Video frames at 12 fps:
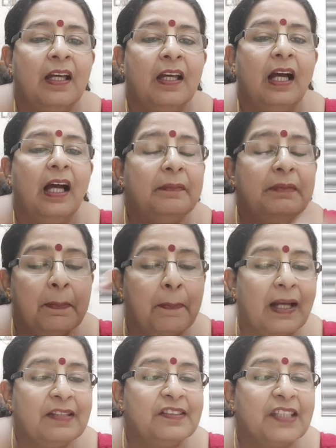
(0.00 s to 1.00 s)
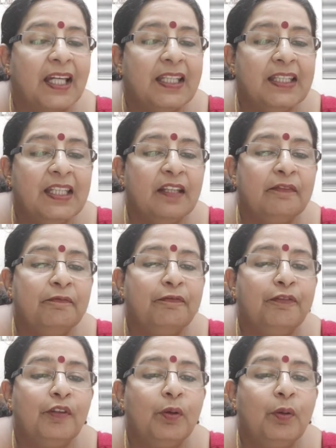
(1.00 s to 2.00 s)
The Byzantine
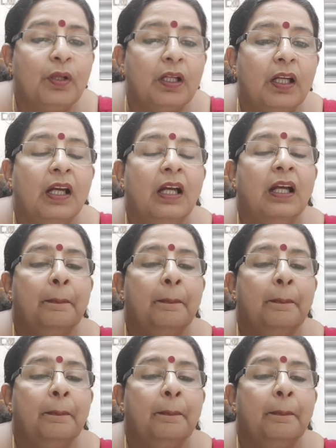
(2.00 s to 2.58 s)
floor